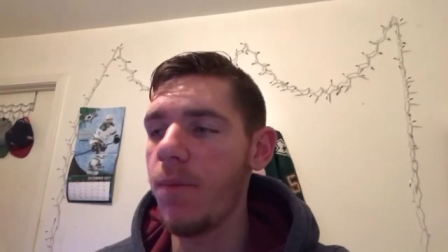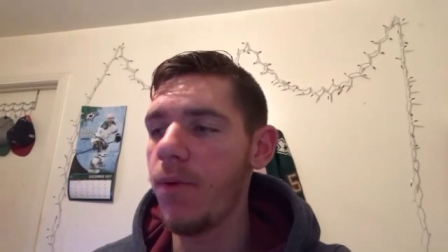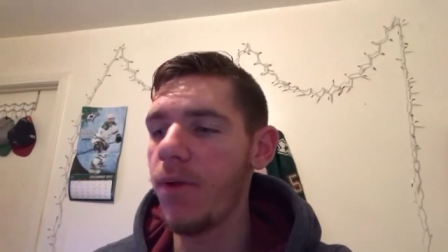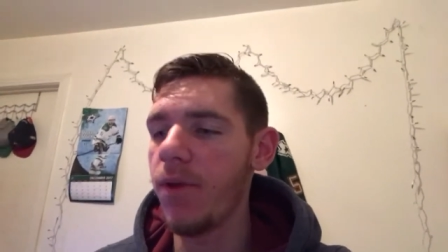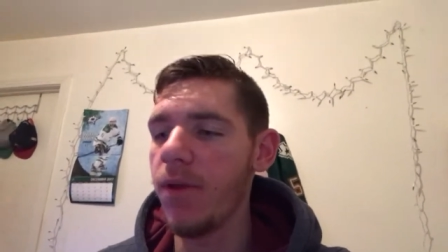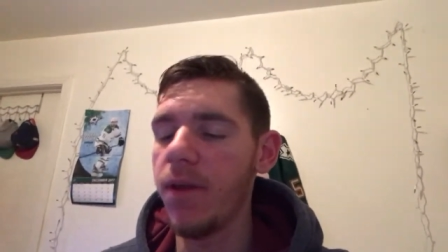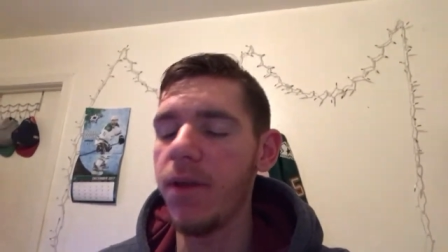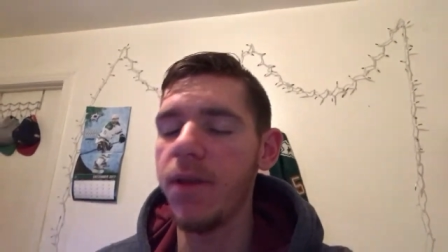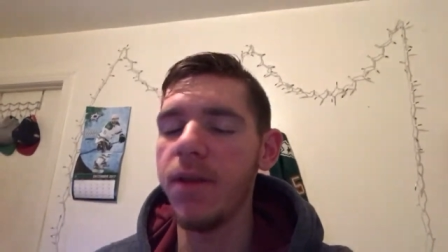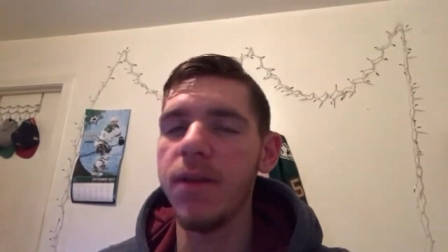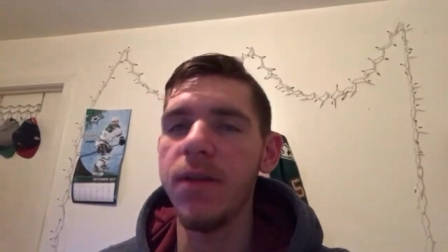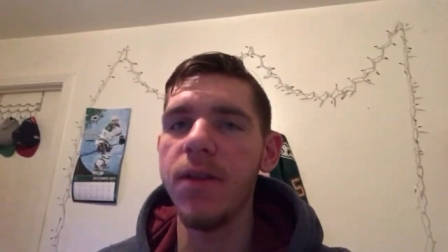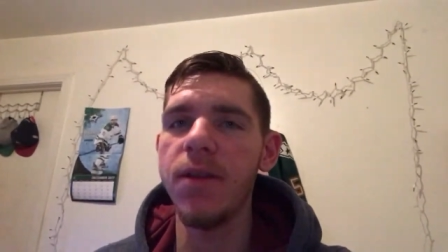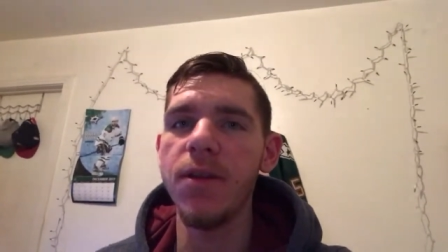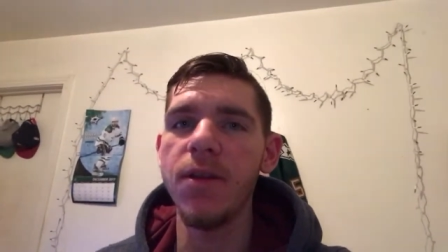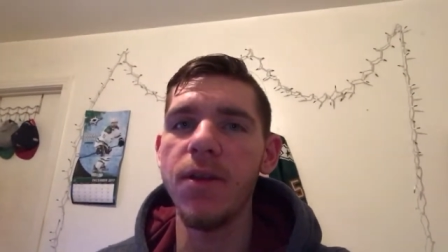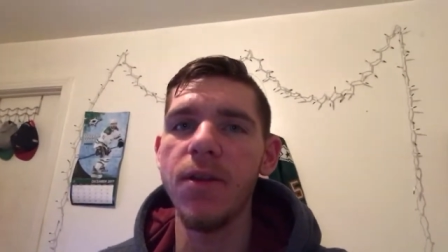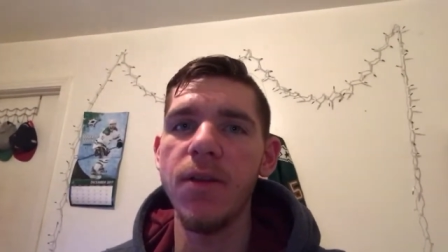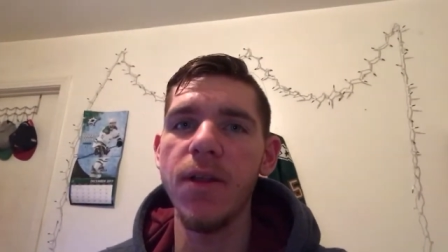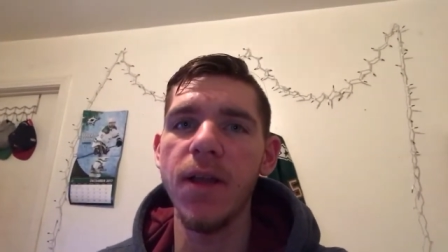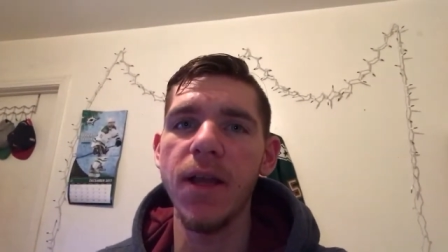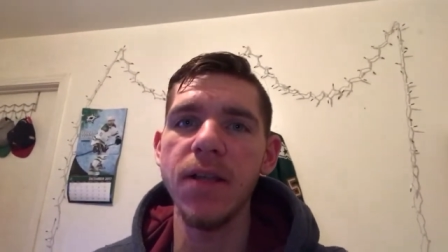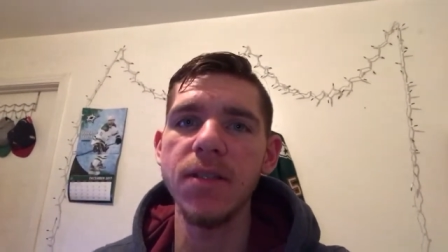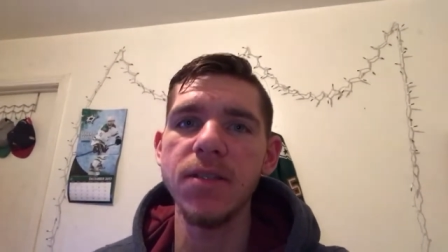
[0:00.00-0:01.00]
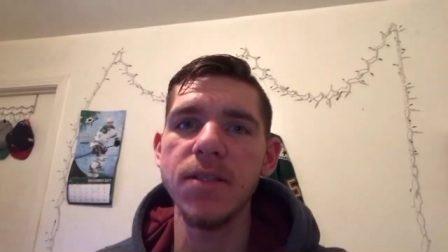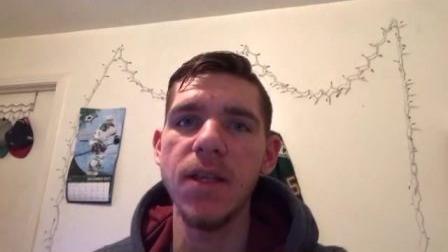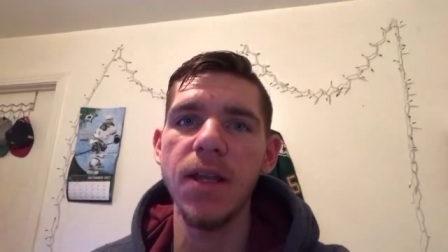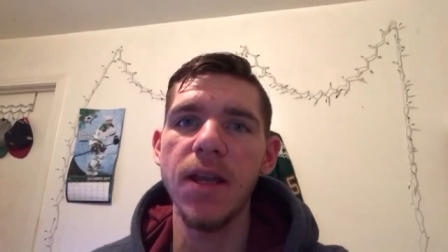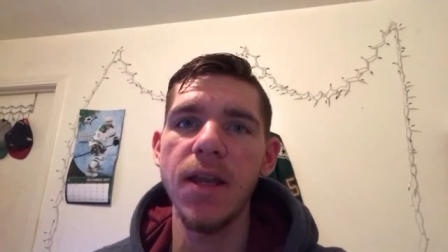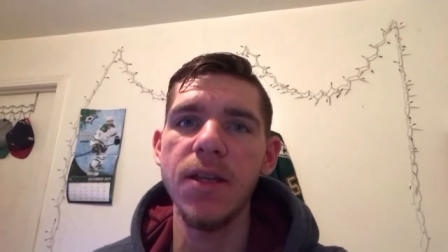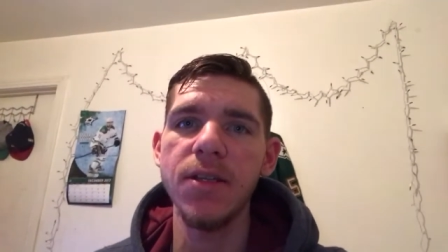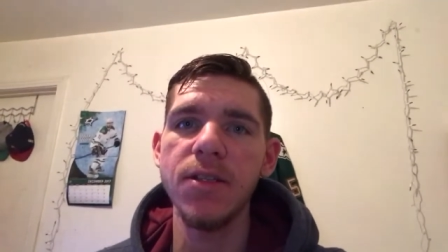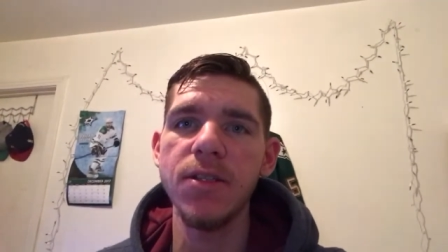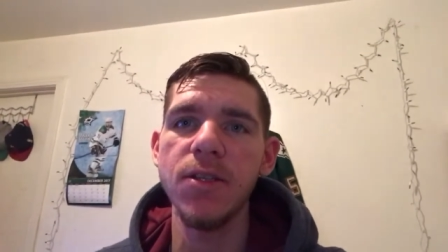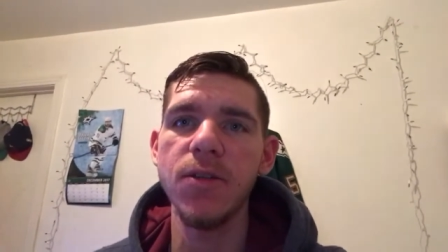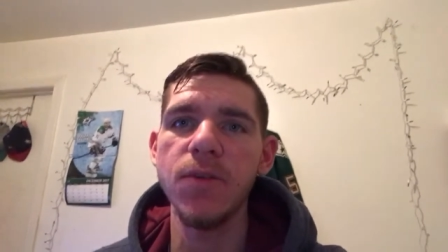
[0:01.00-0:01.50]
But, you know, like I said,
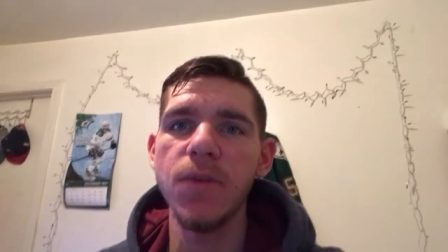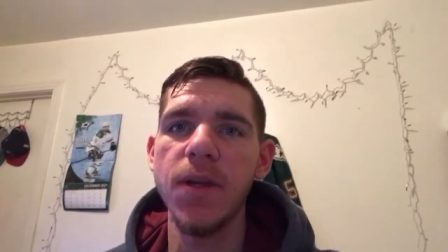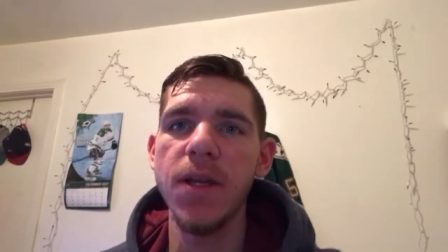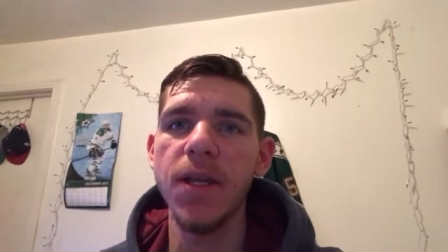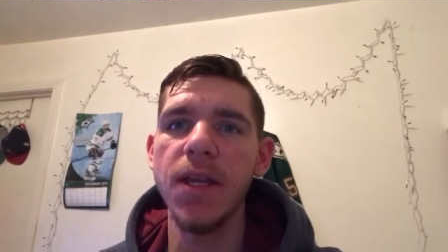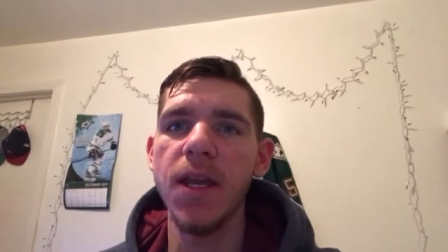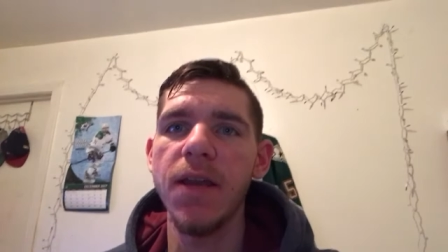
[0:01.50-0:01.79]
I just don't want to